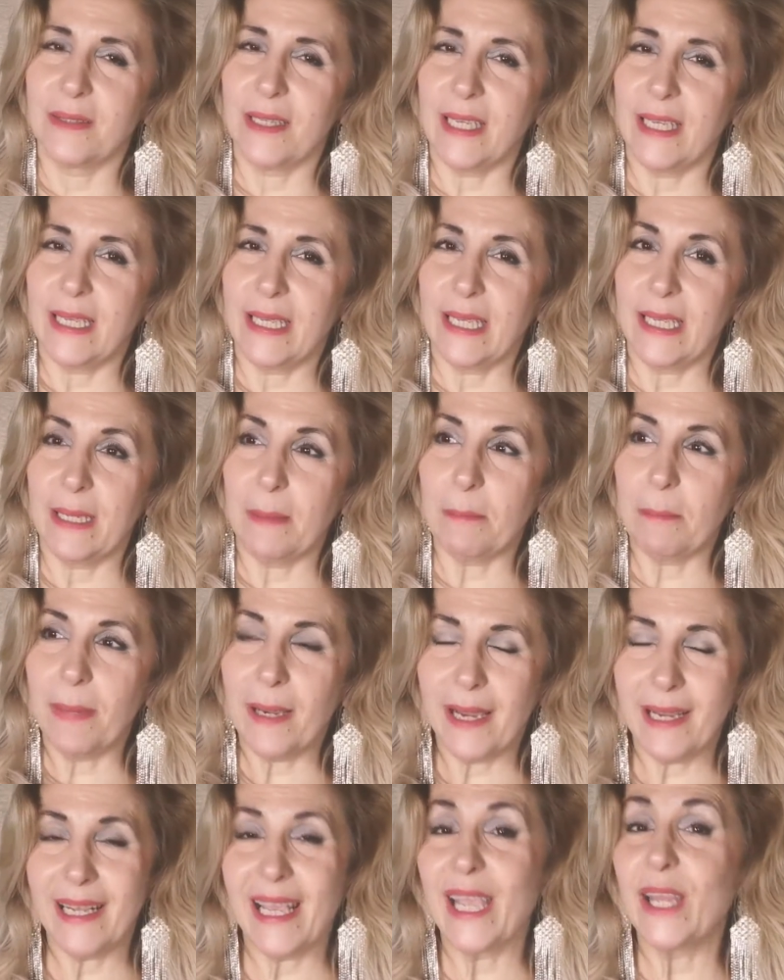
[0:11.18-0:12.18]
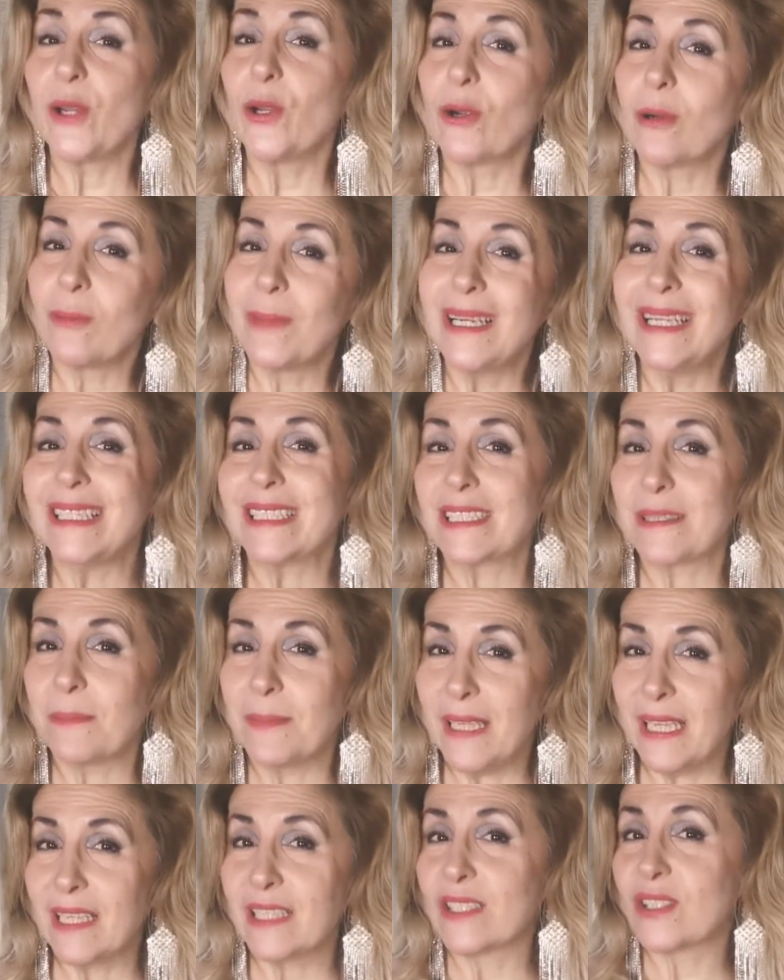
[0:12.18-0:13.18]
but I normally
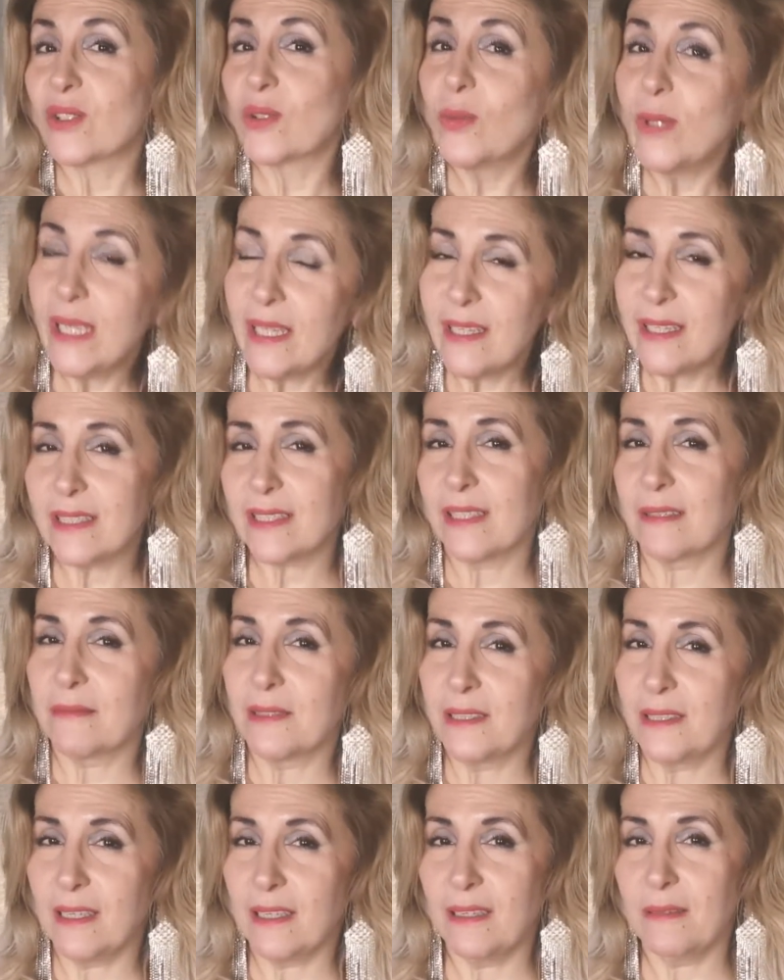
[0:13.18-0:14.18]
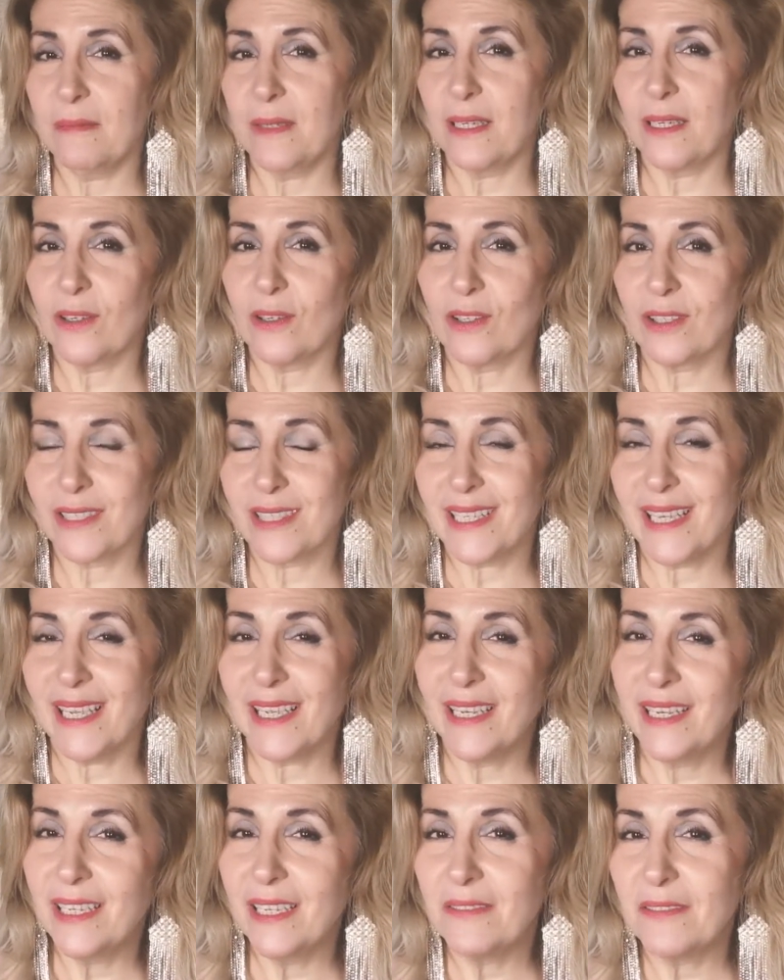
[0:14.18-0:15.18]
speak Swedish every day because
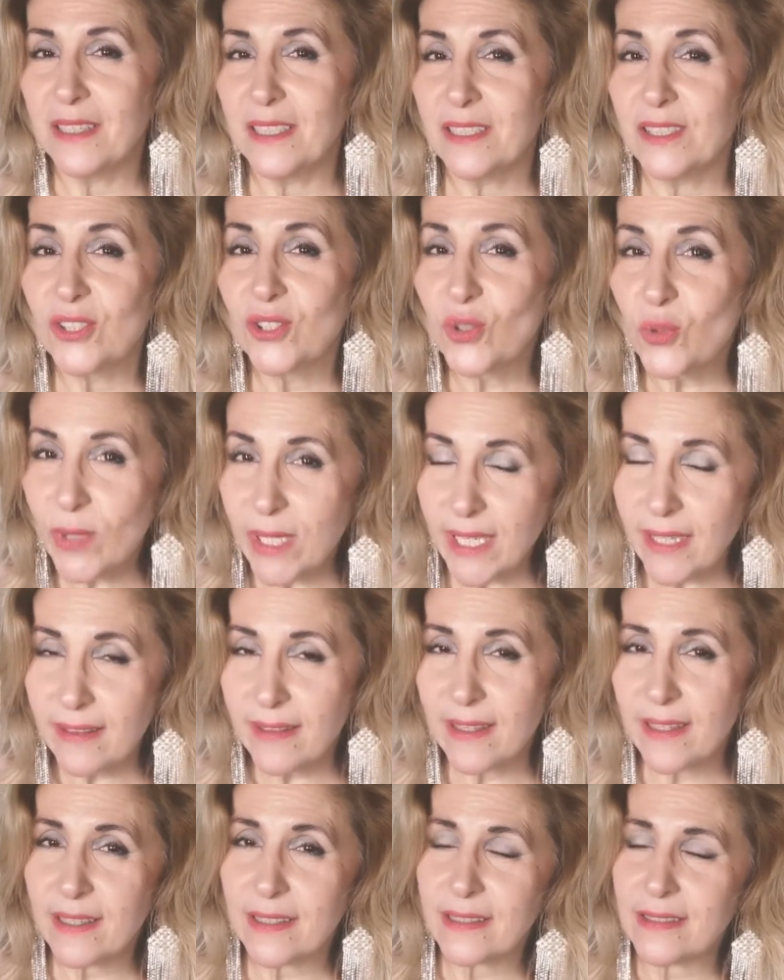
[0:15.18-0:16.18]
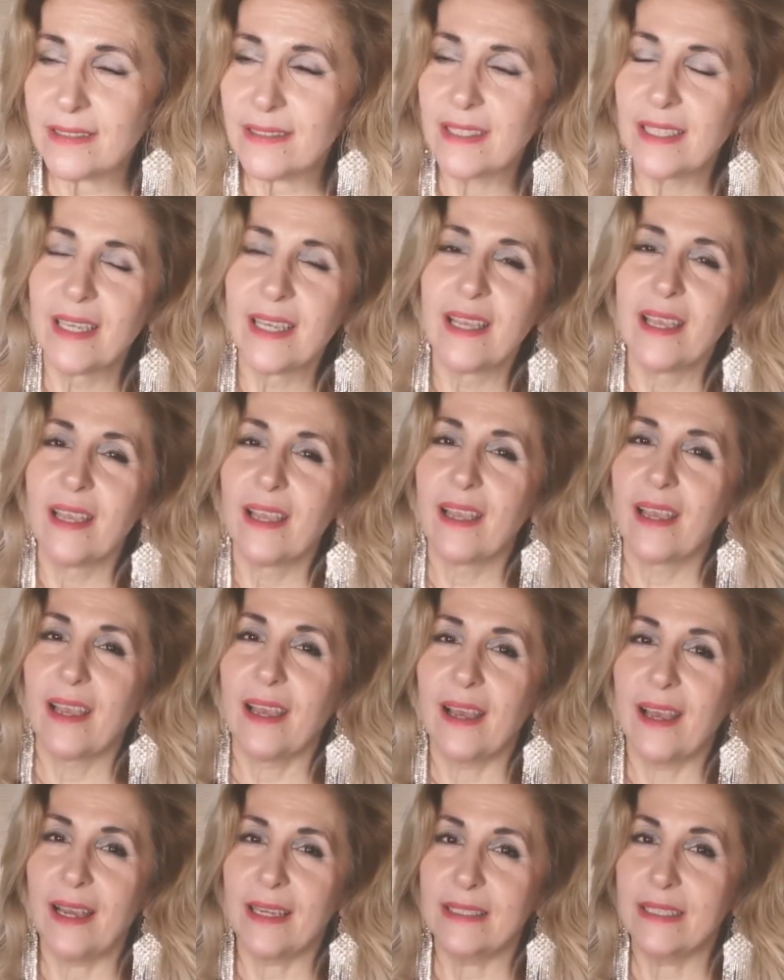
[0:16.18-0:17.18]
I live in Sweden,
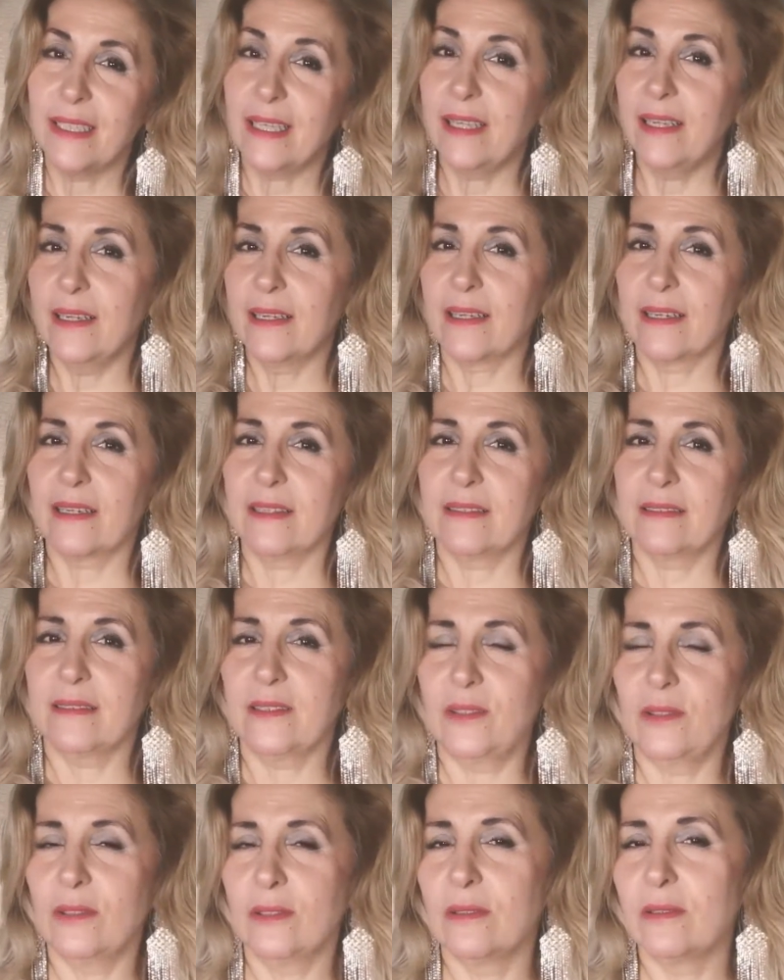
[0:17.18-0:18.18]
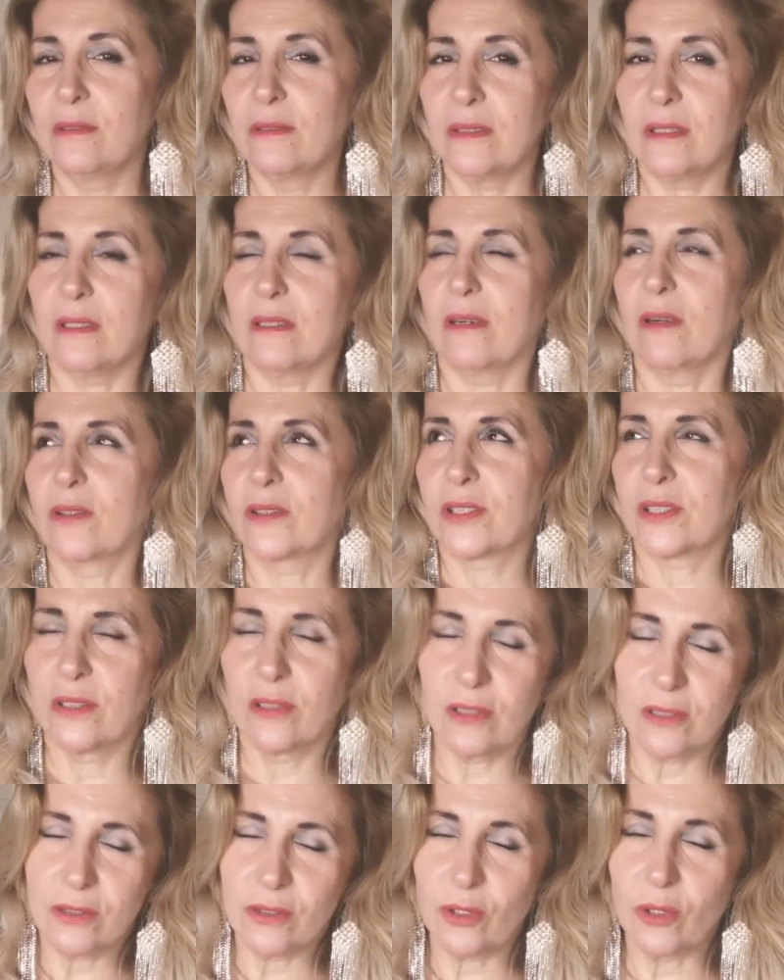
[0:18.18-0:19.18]
and here you
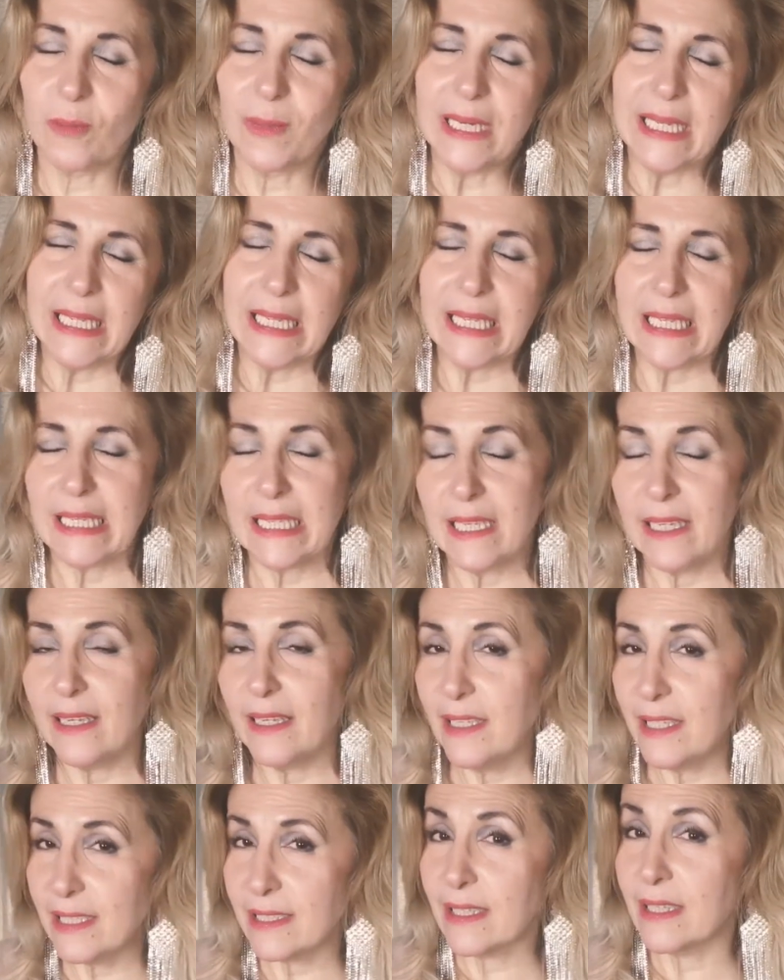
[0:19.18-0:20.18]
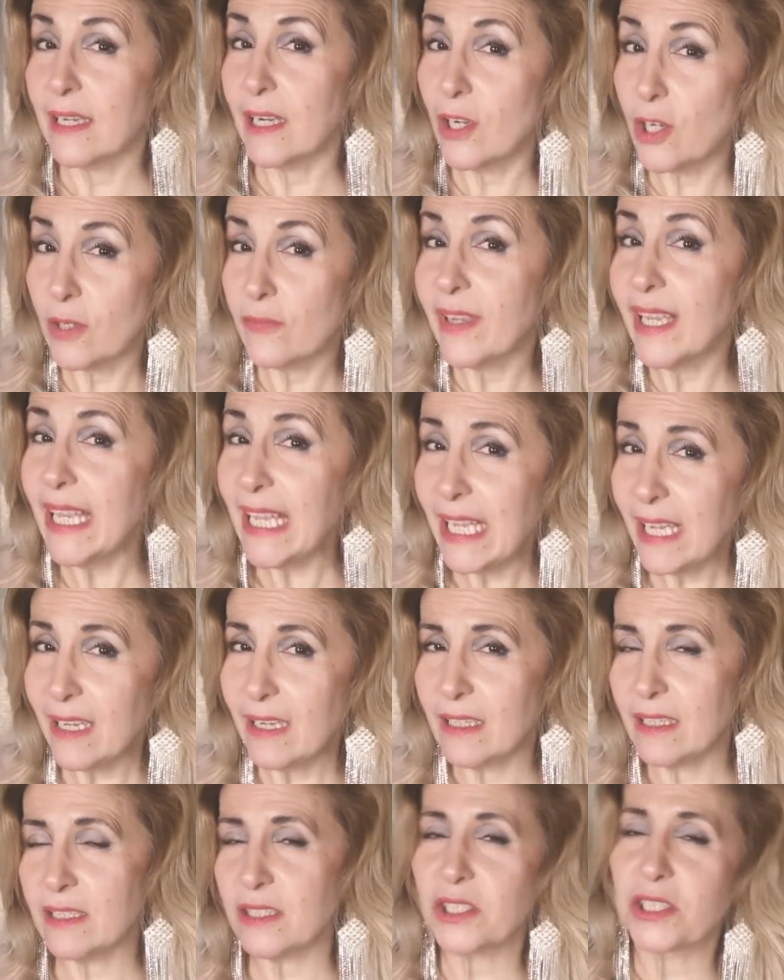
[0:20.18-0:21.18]
also normally listen a lot of
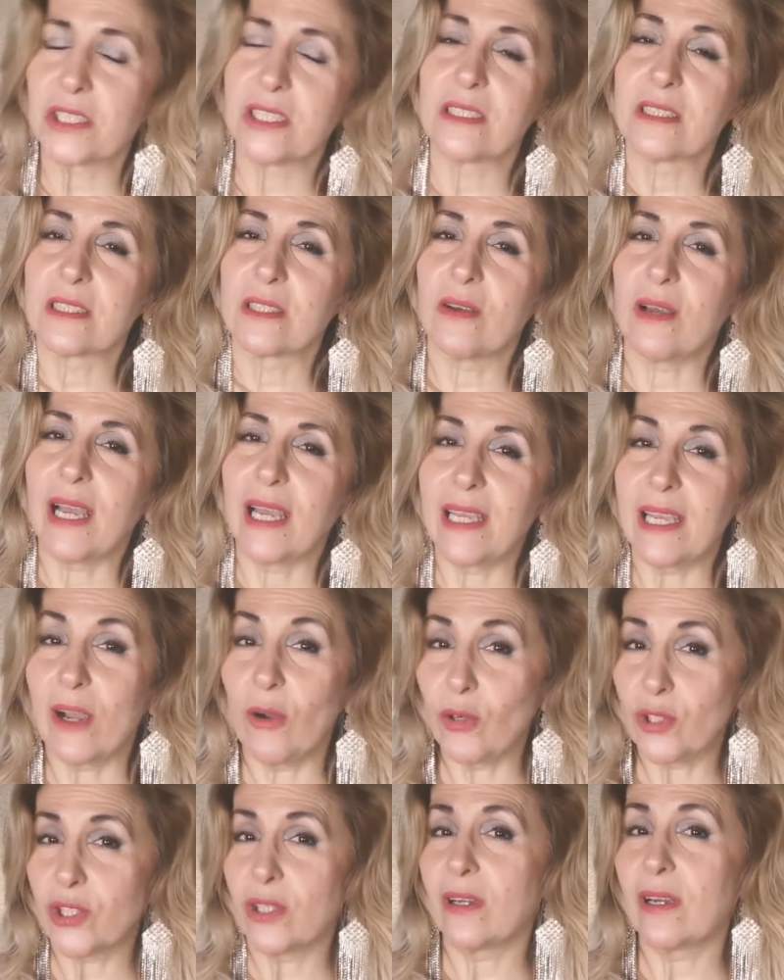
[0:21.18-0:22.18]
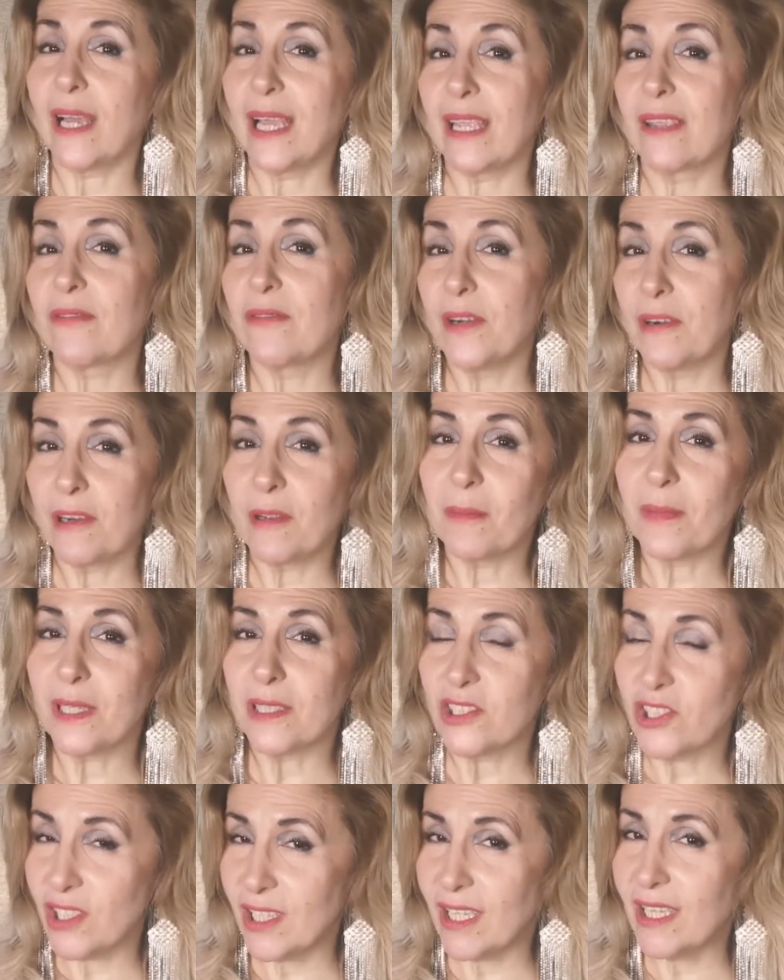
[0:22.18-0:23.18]
English. So I also like very
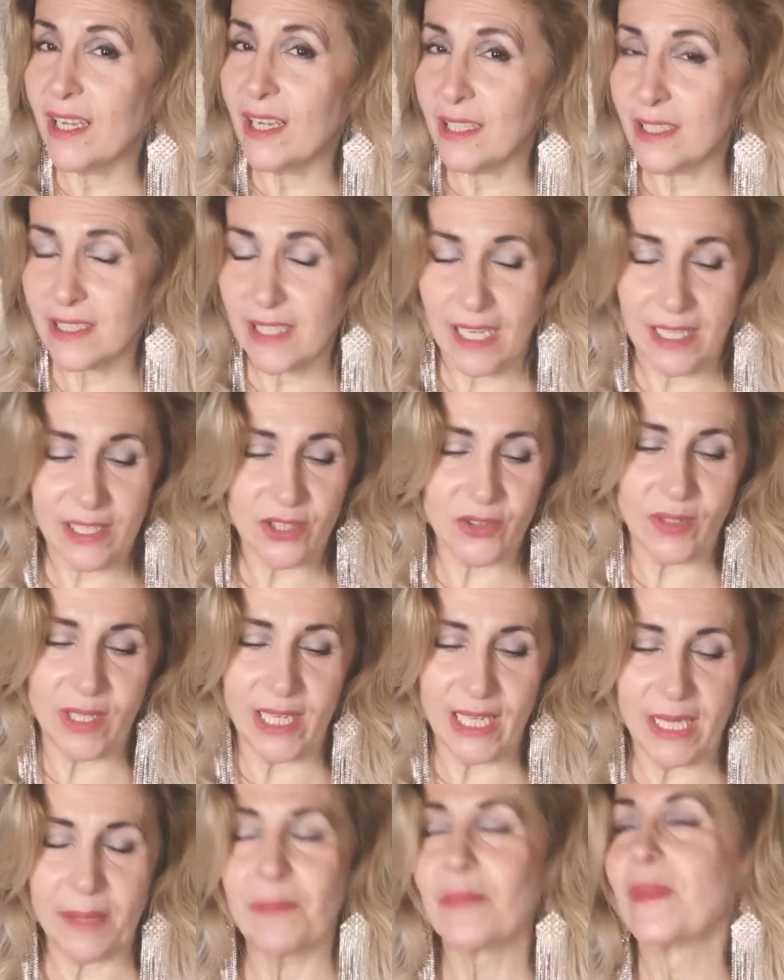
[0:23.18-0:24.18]
much English, actually.